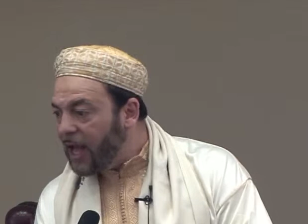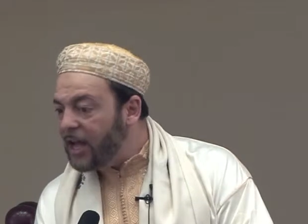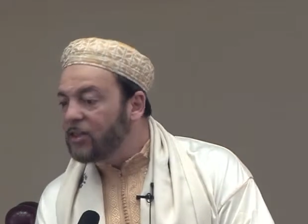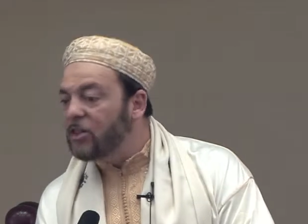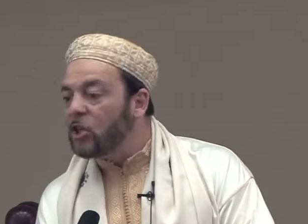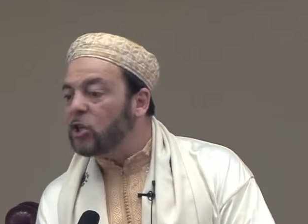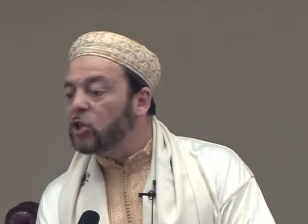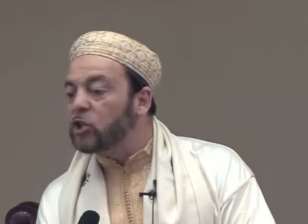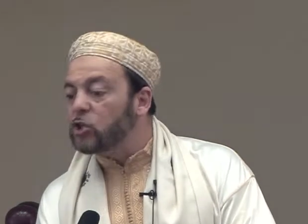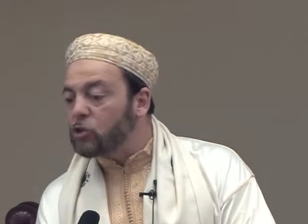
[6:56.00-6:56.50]

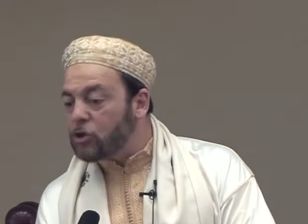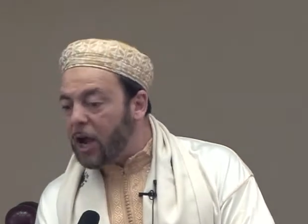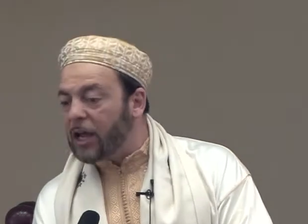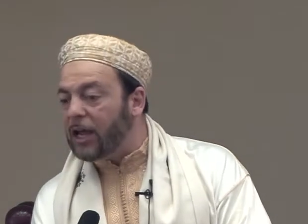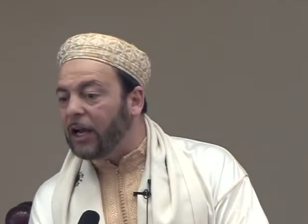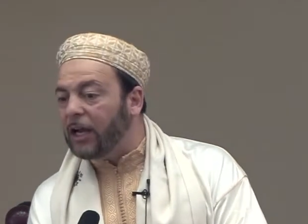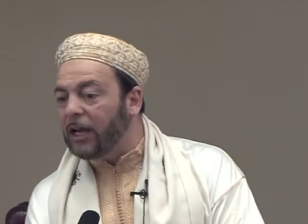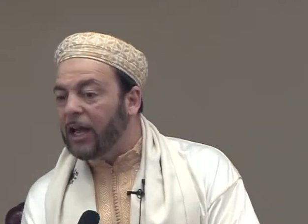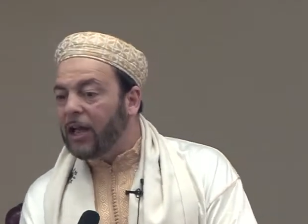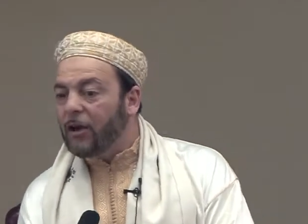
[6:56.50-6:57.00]
And the
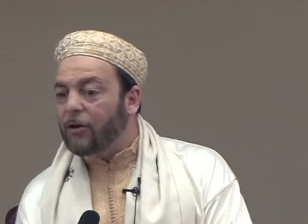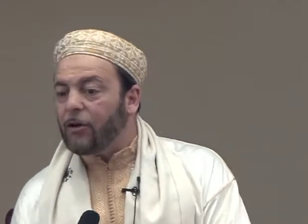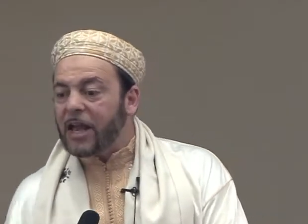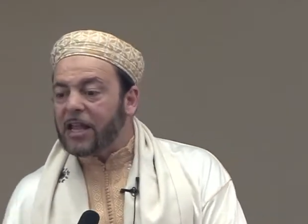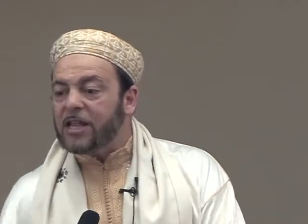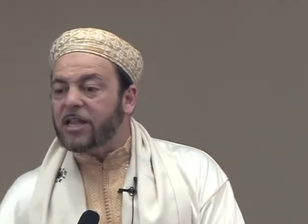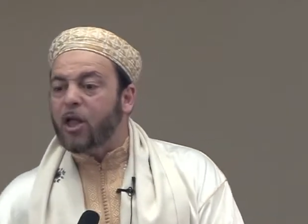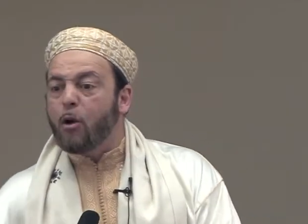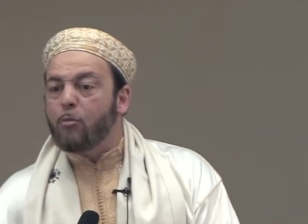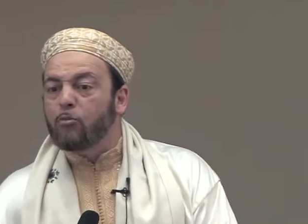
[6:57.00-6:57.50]
struggle,
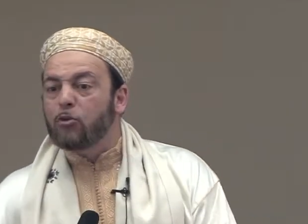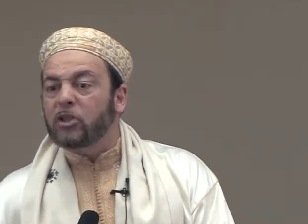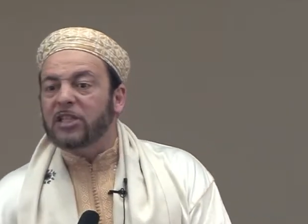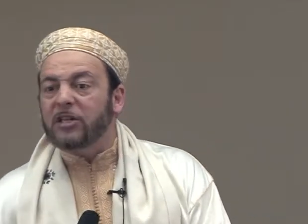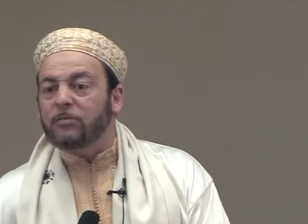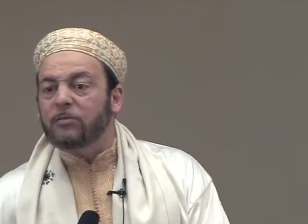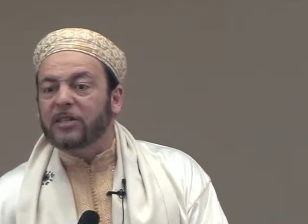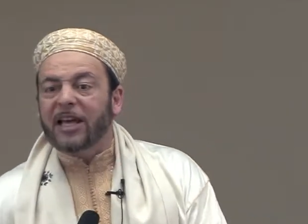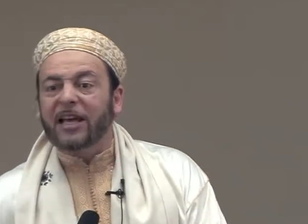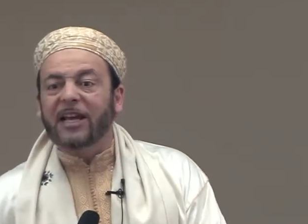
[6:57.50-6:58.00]
right now
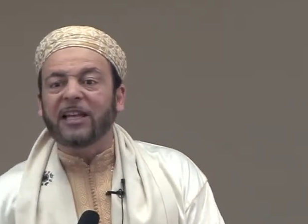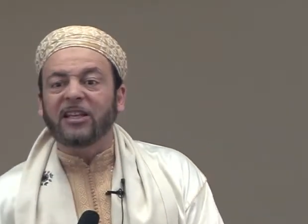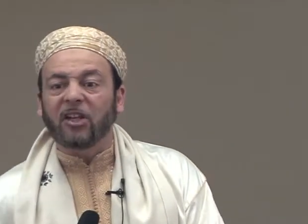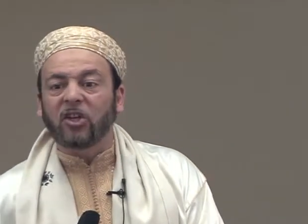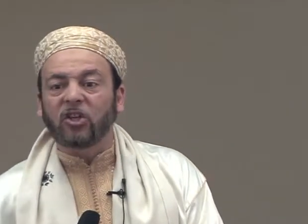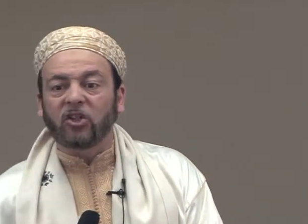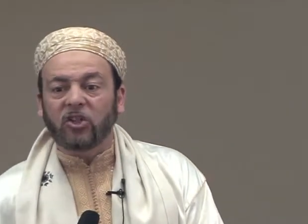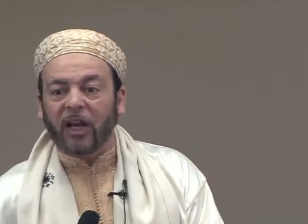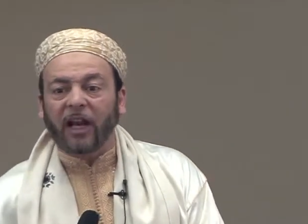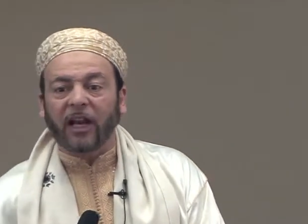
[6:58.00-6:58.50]
Muslims are in
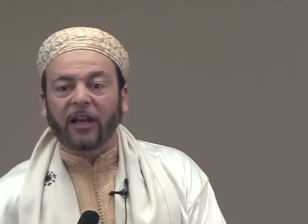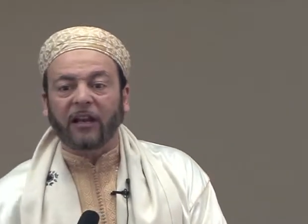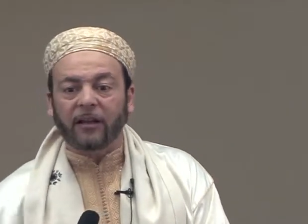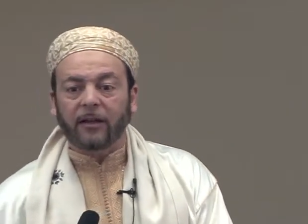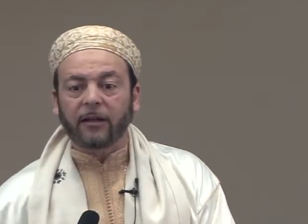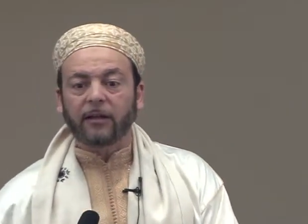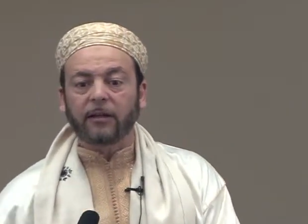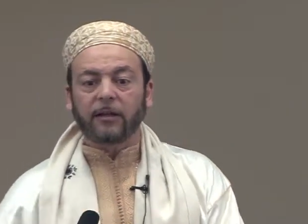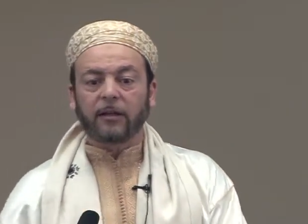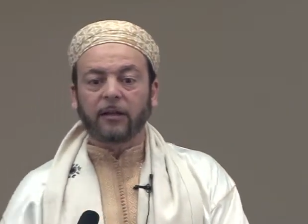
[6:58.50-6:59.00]
the jail.
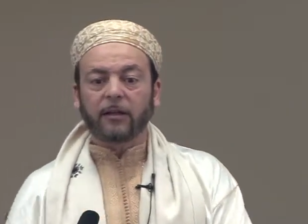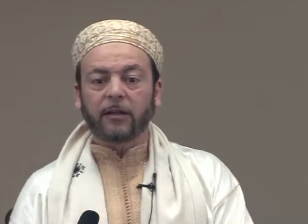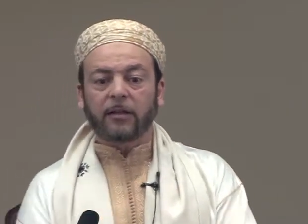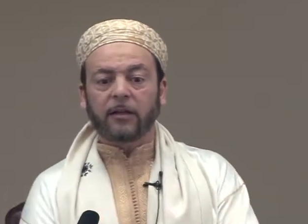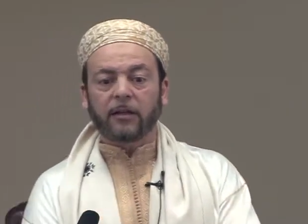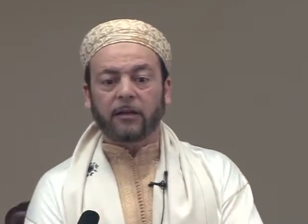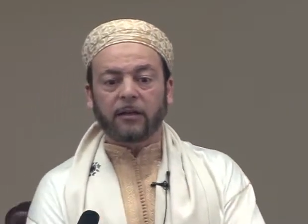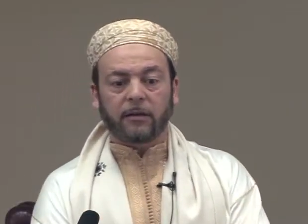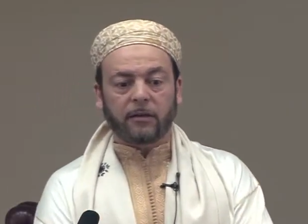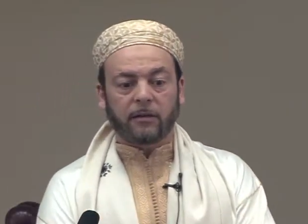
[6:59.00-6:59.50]

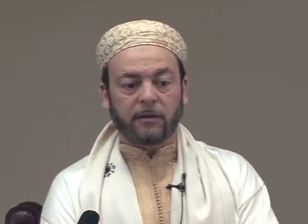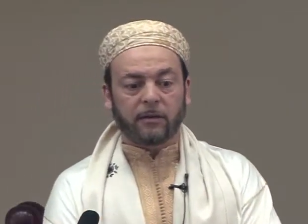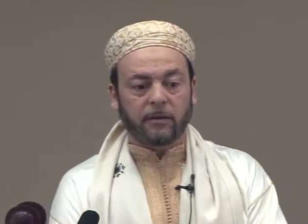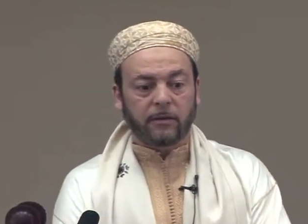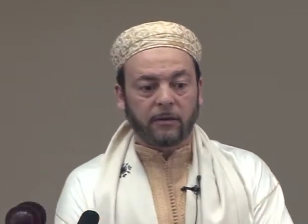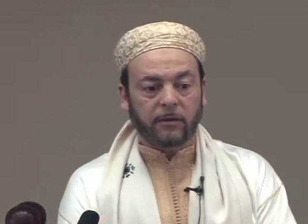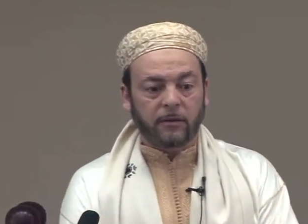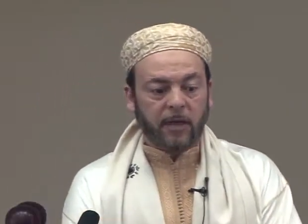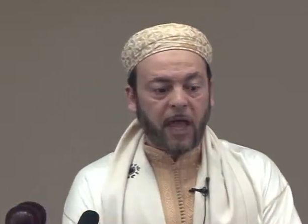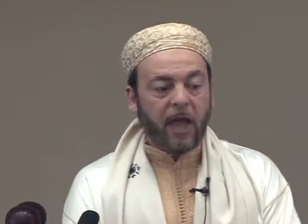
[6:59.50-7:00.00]

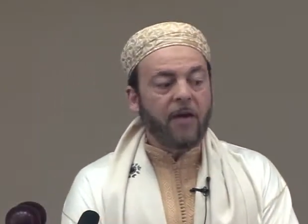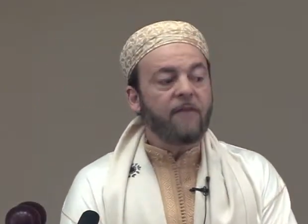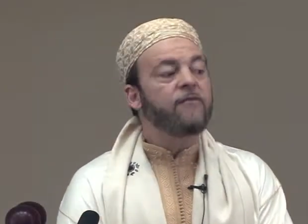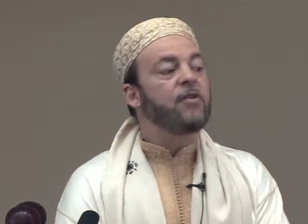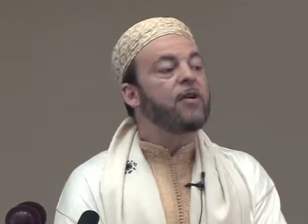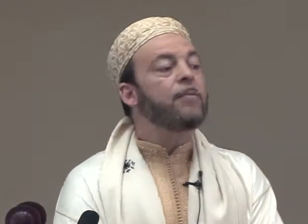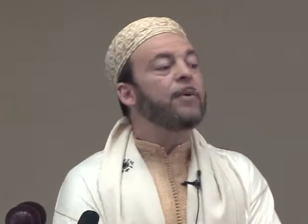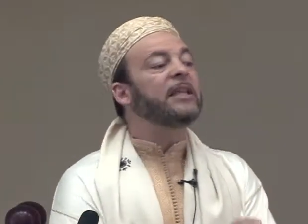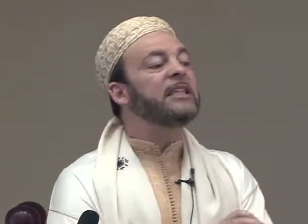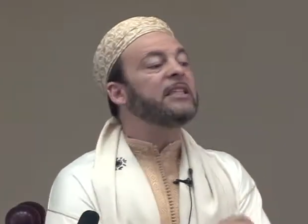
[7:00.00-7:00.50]

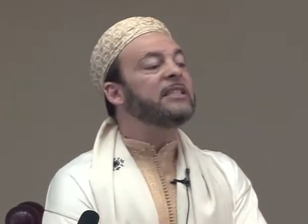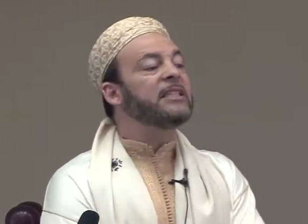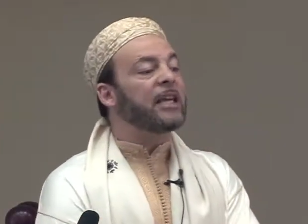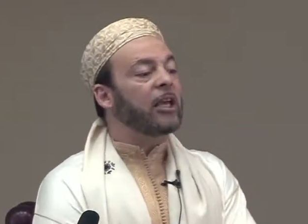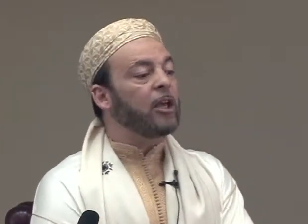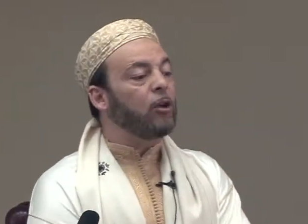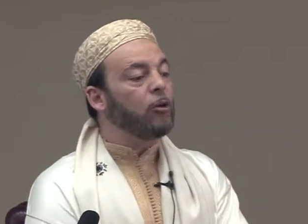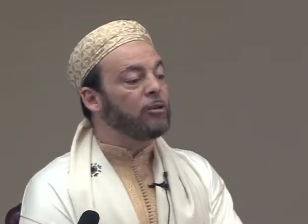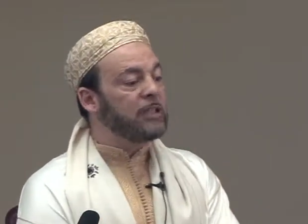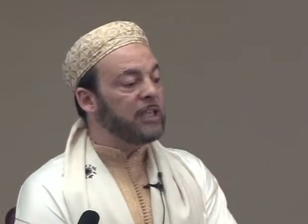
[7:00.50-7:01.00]
Everybody is
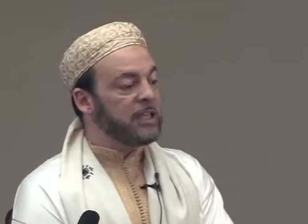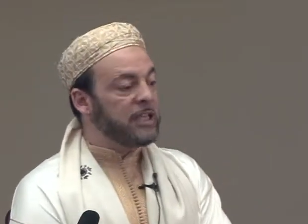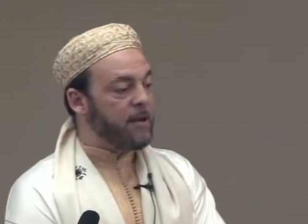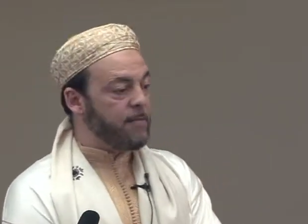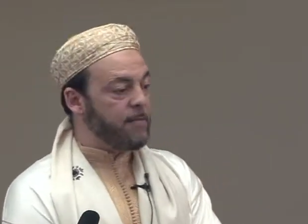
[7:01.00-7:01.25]
accusing